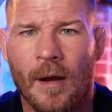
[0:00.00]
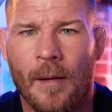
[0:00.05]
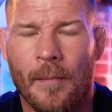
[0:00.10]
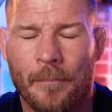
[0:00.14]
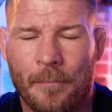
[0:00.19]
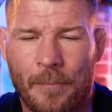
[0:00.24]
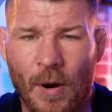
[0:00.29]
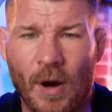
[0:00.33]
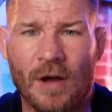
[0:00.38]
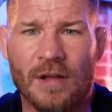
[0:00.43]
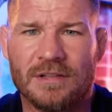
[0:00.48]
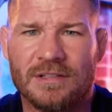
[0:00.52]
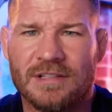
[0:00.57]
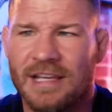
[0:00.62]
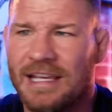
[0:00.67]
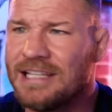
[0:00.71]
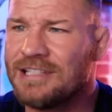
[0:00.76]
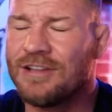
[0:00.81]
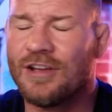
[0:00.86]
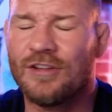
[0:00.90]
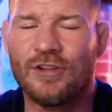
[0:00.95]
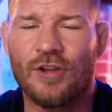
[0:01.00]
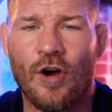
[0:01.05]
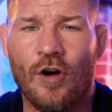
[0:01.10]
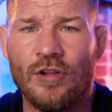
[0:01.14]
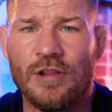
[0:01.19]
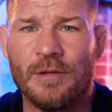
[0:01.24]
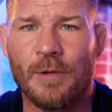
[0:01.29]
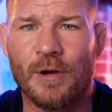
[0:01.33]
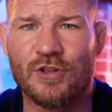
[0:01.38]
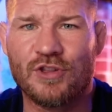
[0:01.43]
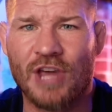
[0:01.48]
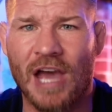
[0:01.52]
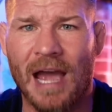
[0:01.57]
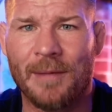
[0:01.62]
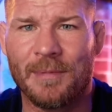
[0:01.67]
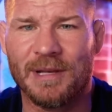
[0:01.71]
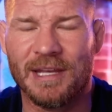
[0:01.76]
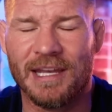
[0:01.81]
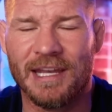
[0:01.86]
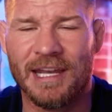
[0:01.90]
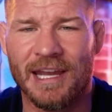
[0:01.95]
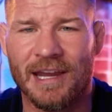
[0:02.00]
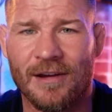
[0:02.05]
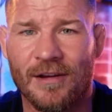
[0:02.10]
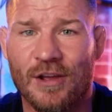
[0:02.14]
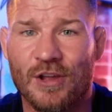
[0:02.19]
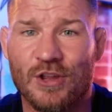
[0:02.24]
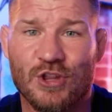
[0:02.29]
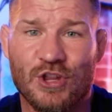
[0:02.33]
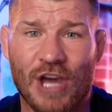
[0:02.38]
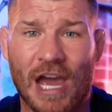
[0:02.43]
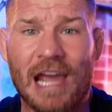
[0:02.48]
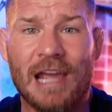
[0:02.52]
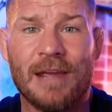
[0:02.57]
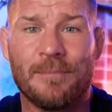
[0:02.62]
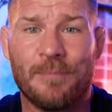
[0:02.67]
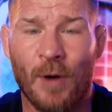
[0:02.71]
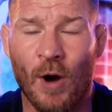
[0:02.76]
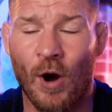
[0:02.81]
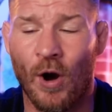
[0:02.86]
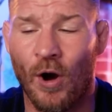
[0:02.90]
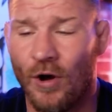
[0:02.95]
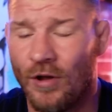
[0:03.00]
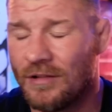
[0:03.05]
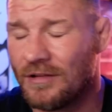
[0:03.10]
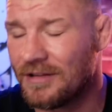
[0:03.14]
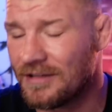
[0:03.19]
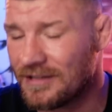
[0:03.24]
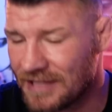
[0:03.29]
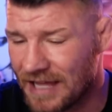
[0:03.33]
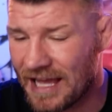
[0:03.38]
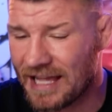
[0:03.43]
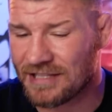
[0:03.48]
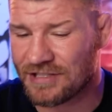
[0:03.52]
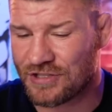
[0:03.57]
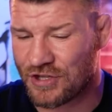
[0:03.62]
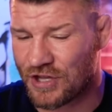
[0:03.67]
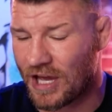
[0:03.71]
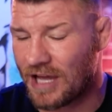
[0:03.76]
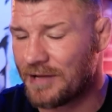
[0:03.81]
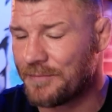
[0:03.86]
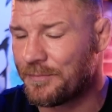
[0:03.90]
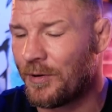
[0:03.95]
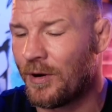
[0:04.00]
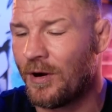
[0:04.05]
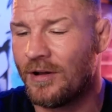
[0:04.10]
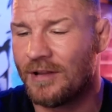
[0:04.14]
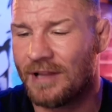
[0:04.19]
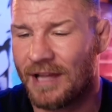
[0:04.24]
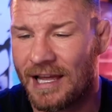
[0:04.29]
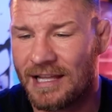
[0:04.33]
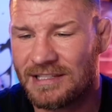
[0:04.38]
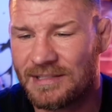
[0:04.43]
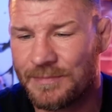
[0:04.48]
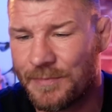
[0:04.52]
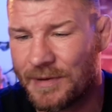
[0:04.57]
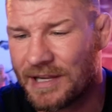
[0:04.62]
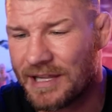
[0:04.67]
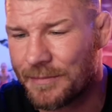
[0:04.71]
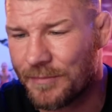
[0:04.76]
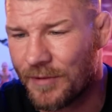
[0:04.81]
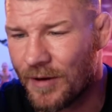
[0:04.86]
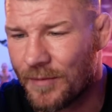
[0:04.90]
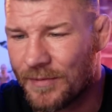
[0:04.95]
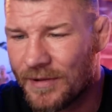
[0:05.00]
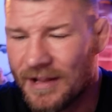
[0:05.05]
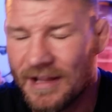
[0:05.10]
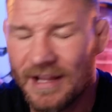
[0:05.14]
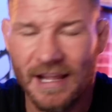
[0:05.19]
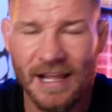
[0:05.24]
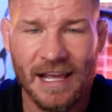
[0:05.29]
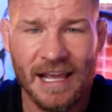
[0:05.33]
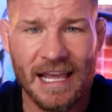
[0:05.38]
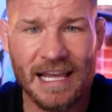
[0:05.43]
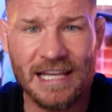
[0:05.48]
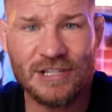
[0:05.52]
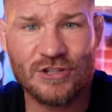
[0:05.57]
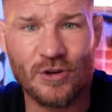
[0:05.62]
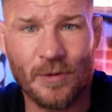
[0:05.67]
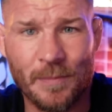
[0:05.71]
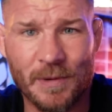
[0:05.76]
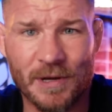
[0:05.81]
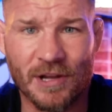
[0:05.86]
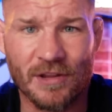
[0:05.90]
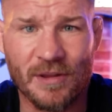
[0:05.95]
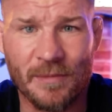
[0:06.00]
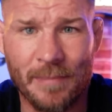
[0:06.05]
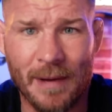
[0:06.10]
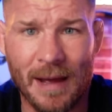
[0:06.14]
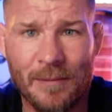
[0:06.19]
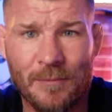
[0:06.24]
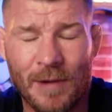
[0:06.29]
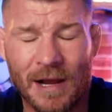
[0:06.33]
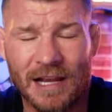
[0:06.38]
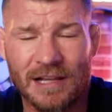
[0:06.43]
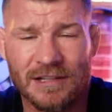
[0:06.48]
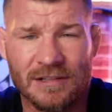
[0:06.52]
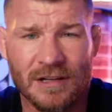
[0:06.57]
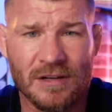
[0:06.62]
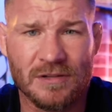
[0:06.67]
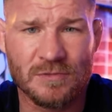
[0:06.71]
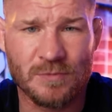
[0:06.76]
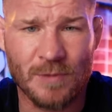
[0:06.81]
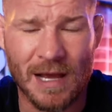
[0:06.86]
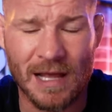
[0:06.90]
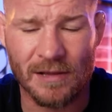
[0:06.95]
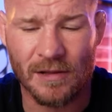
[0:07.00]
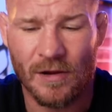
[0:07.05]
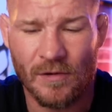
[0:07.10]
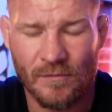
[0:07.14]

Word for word: But he's not the only one chiming in here. Jake Paul, yes, Jake Paul. I had to bring him up. He's jumping on the bandwagon as well.